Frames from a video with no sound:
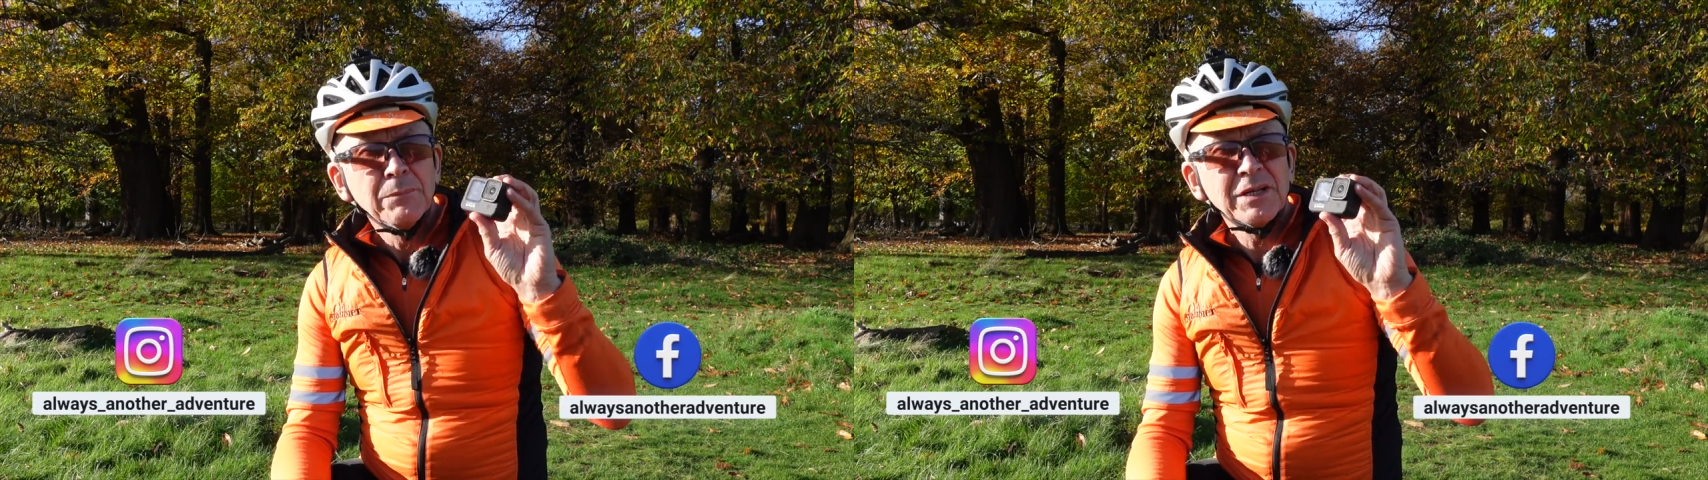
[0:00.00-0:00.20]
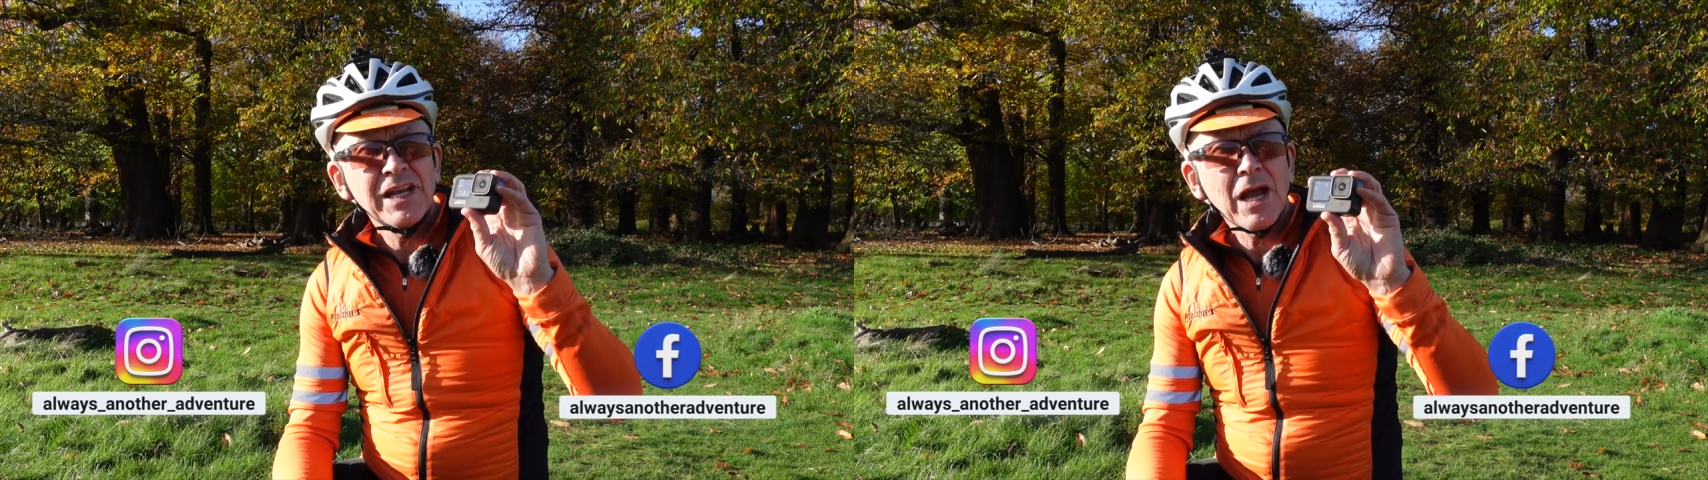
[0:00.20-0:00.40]

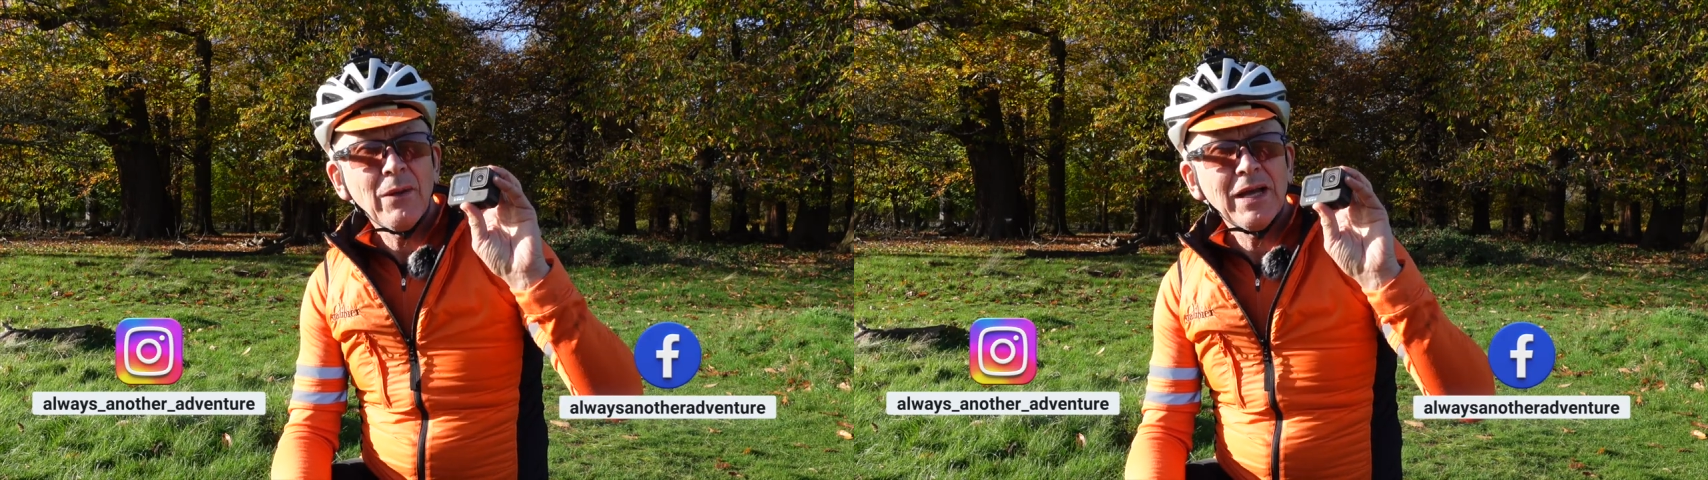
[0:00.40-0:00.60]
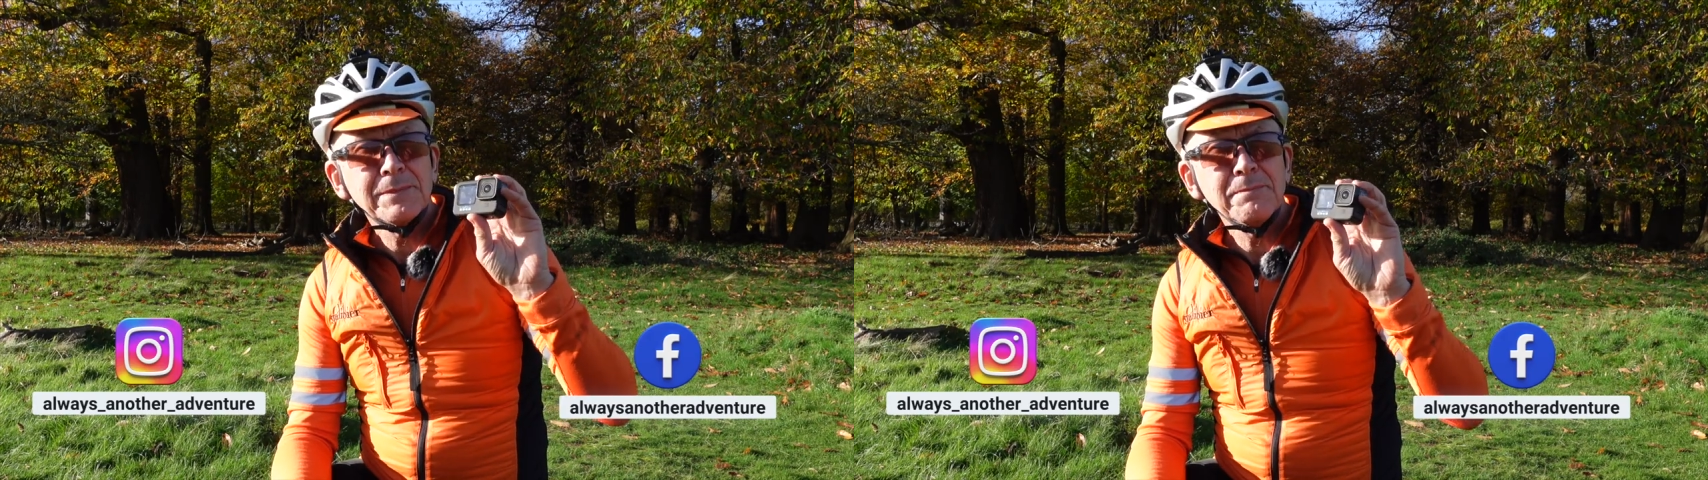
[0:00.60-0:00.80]
But
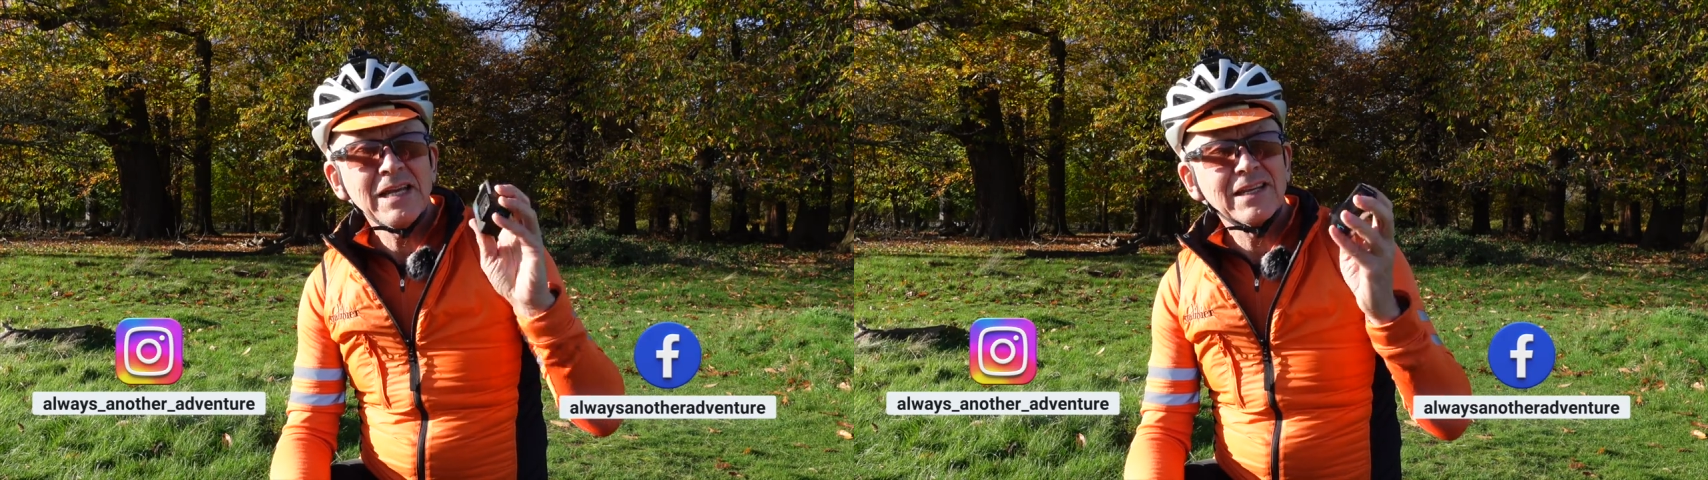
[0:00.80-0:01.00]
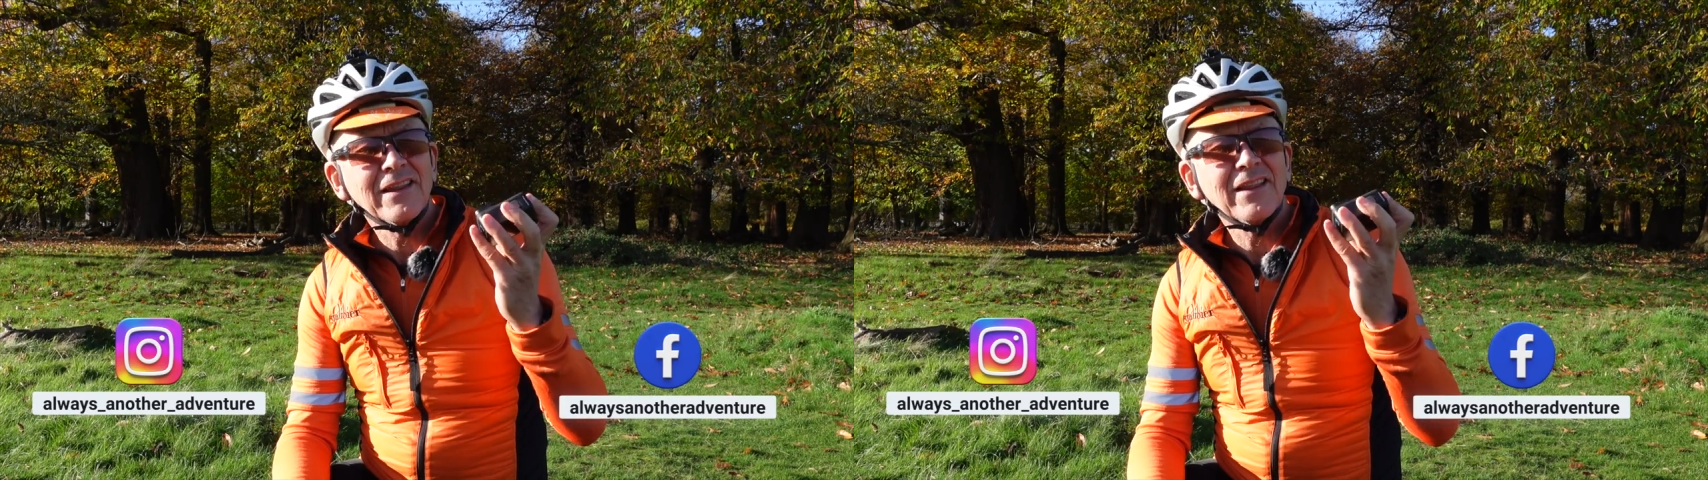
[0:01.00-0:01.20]
now I
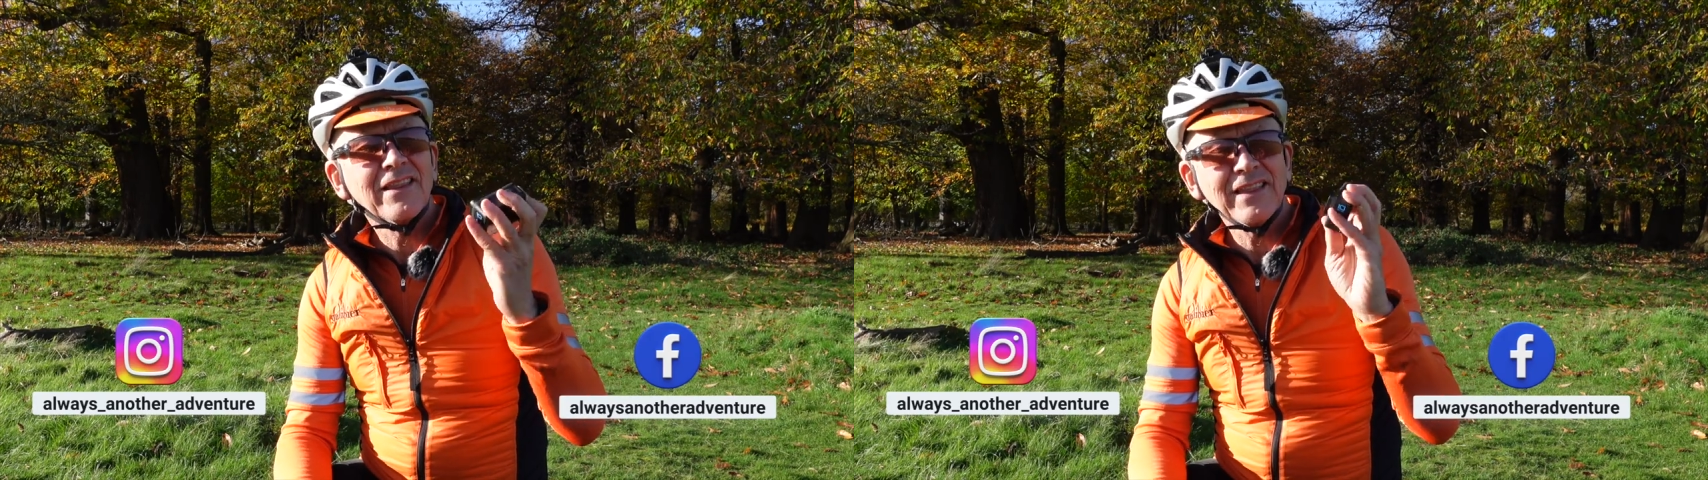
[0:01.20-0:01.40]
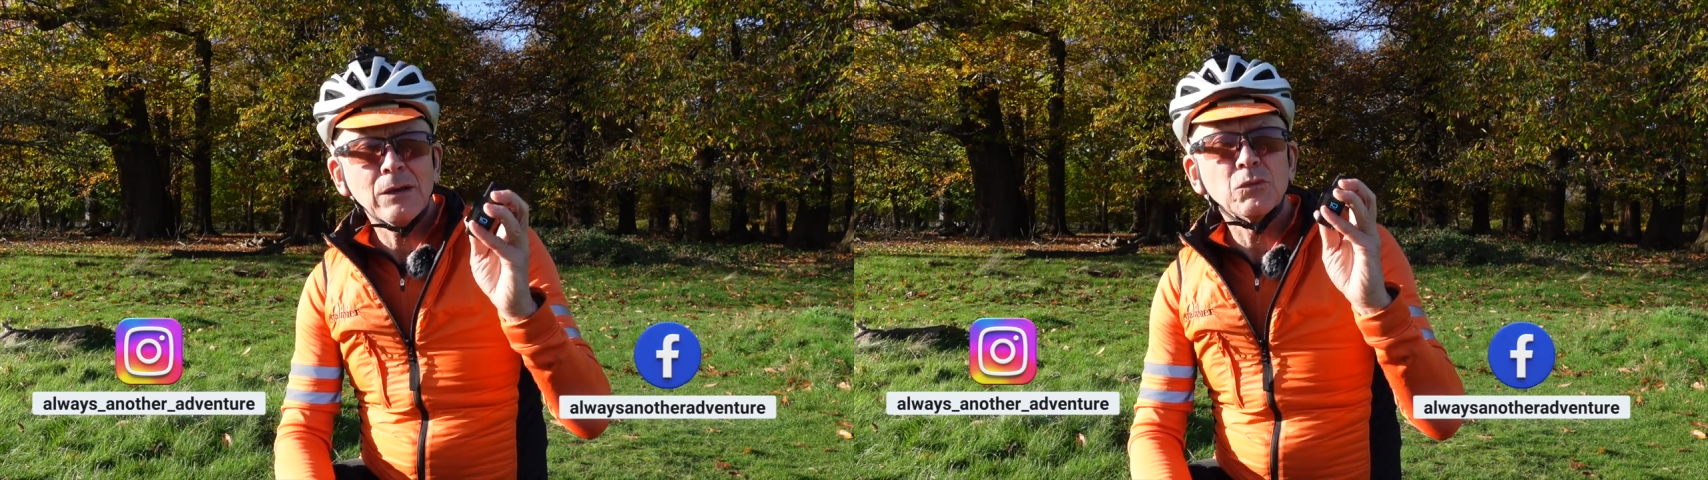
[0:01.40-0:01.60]
admit,
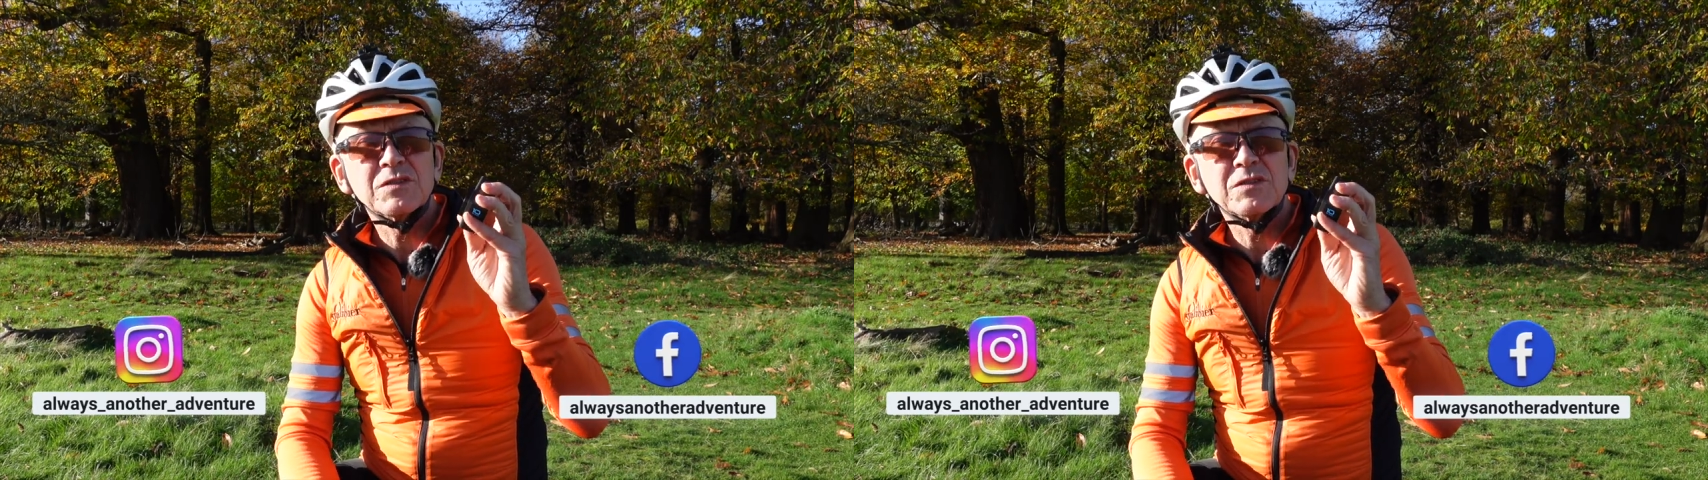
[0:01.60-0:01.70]
that